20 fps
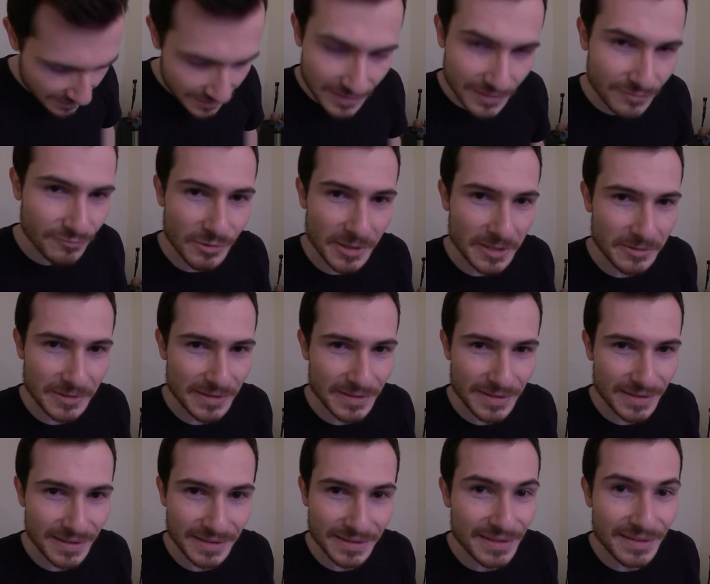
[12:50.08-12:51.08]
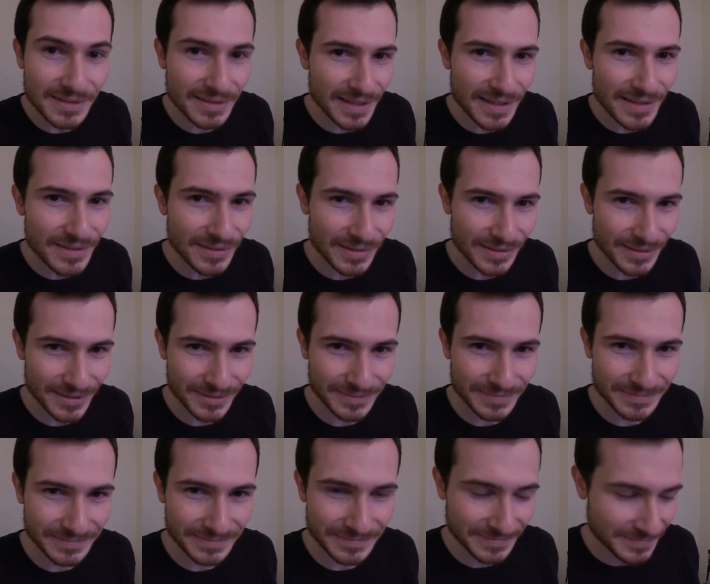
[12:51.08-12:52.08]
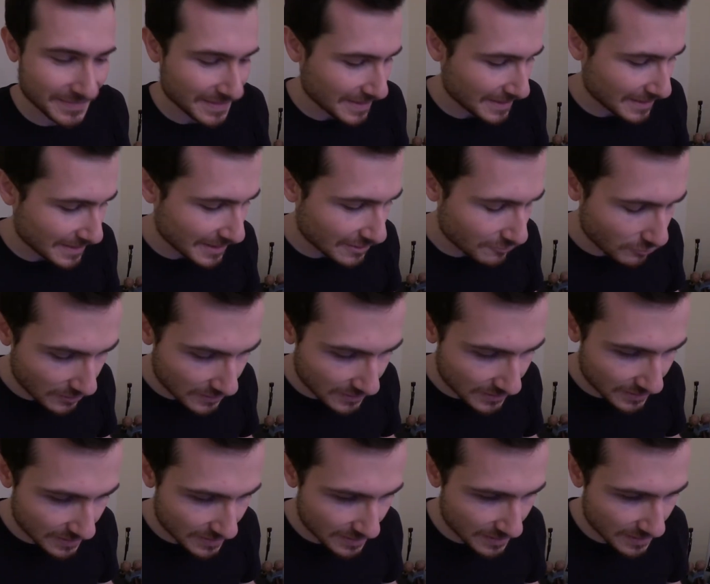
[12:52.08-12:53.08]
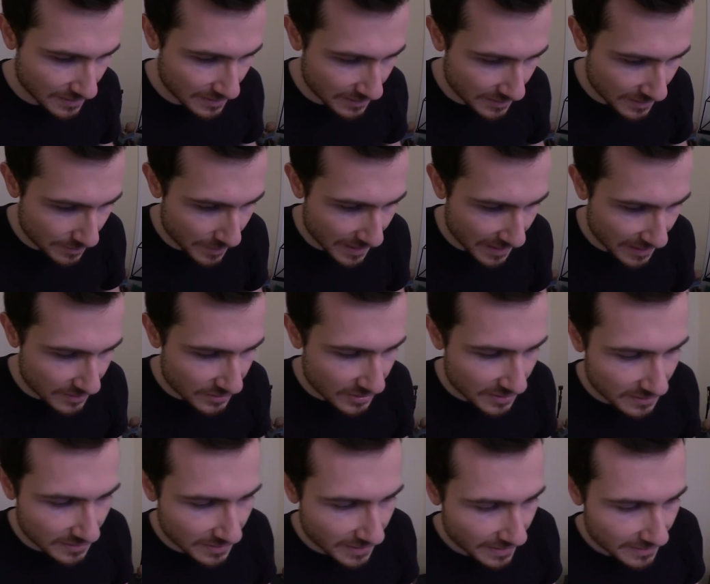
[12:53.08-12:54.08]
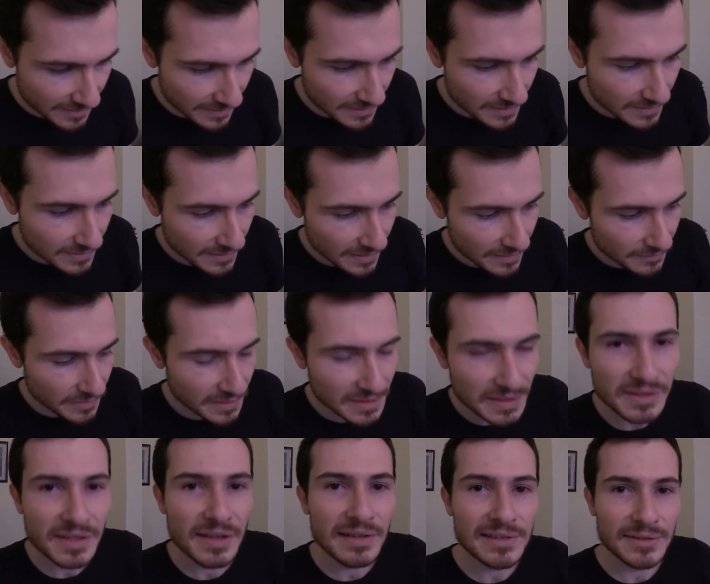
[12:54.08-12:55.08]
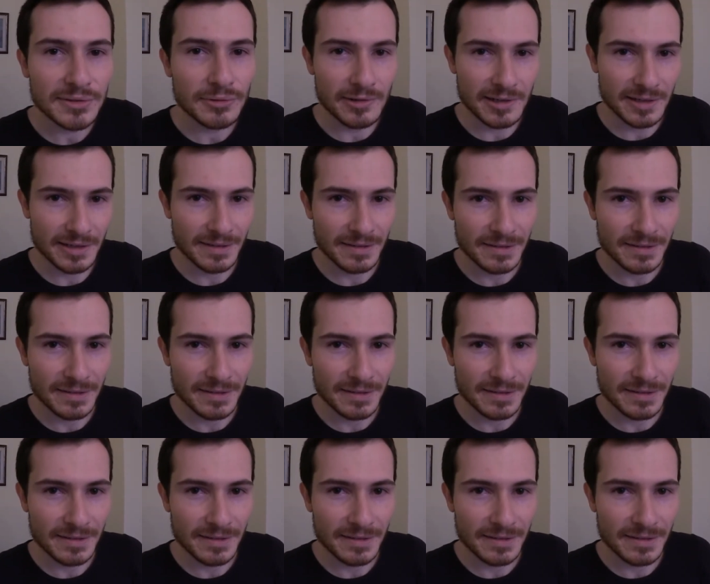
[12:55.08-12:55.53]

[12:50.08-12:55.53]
this fragrance, I didn't test it. It was in the packaging, they didn't have any tester.